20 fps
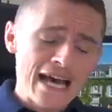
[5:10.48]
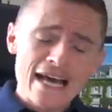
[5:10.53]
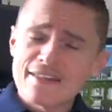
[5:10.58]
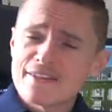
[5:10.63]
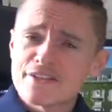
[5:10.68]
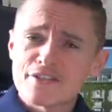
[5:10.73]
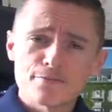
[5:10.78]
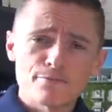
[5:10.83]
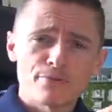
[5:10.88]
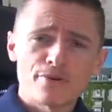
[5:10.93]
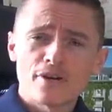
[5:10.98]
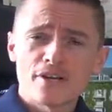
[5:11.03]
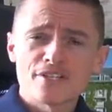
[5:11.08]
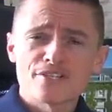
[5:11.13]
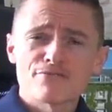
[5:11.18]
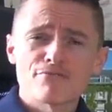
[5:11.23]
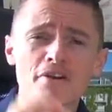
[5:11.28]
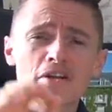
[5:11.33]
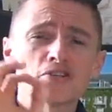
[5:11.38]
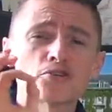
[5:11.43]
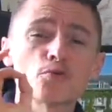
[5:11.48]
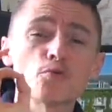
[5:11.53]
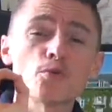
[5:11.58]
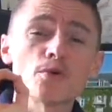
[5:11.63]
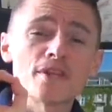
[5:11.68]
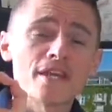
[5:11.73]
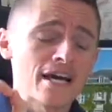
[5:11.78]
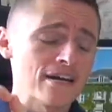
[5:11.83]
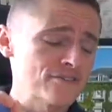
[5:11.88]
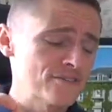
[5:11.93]
at this price range,
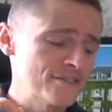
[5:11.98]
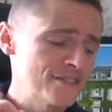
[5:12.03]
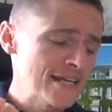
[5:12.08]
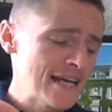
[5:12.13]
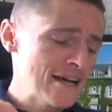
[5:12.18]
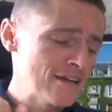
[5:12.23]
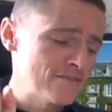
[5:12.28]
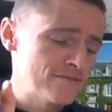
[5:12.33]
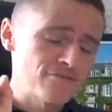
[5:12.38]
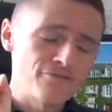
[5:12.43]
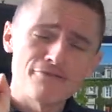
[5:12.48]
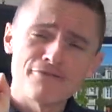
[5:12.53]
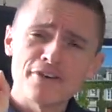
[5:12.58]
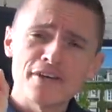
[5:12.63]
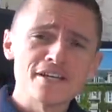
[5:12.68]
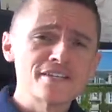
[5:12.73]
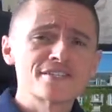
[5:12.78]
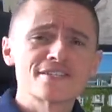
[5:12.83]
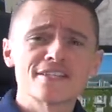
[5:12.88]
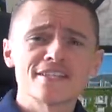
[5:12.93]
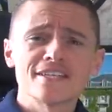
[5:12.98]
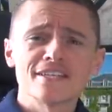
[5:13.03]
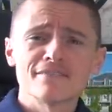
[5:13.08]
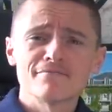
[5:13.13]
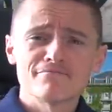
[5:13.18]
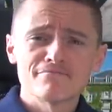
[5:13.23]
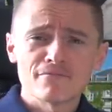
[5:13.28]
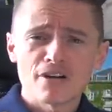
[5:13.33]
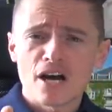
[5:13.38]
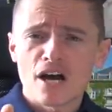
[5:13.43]
without a doubt.
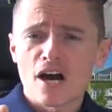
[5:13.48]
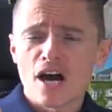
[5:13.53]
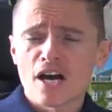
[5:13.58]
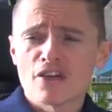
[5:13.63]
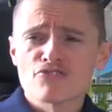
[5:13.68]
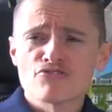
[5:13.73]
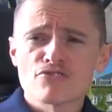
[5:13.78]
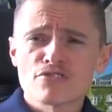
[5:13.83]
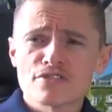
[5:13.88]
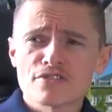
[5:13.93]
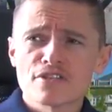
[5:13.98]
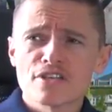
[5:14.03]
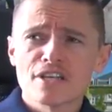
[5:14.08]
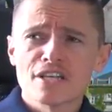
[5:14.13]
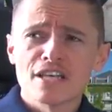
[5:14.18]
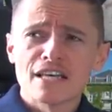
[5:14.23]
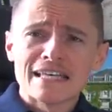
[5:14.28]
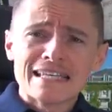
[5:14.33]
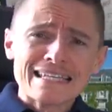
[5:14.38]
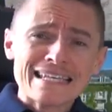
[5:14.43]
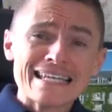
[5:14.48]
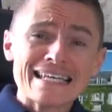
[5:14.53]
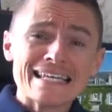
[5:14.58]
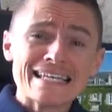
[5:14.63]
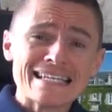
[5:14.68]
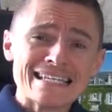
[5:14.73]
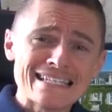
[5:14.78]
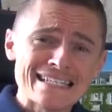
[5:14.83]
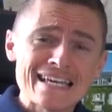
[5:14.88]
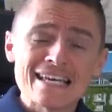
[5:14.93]
Fiercely 100
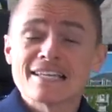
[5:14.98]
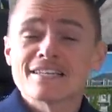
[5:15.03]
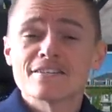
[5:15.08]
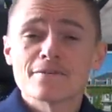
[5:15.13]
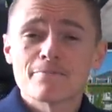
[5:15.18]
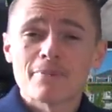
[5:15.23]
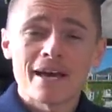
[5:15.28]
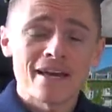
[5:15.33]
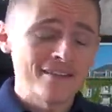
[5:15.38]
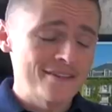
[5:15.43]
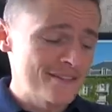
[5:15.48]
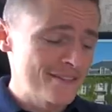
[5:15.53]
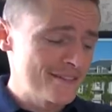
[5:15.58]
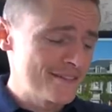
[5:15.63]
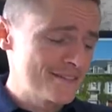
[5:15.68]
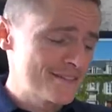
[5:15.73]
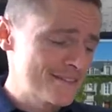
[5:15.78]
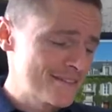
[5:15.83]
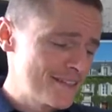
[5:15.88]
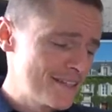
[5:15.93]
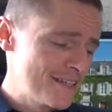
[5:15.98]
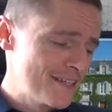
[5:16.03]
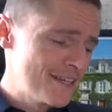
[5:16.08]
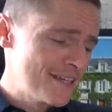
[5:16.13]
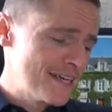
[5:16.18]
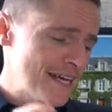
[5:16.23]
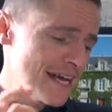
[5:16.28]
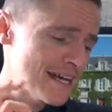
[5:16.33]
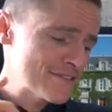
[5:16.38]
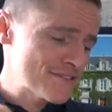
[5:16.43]
years independent,
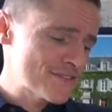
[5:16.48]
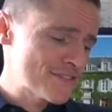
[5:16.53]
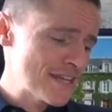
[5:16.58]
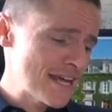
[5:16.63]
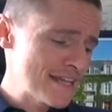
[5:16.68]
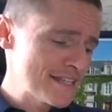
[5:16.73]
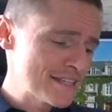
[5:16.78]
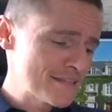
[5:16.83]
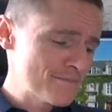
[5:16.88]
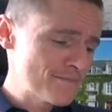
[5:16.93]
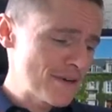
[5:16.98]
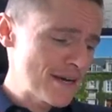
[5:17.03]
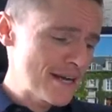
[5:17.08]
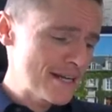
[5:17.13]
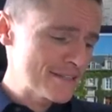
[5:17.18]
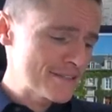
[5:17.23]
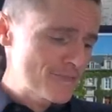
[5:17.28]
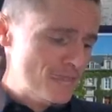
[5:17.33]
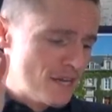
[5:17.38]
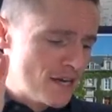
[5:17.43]
outstanding brand.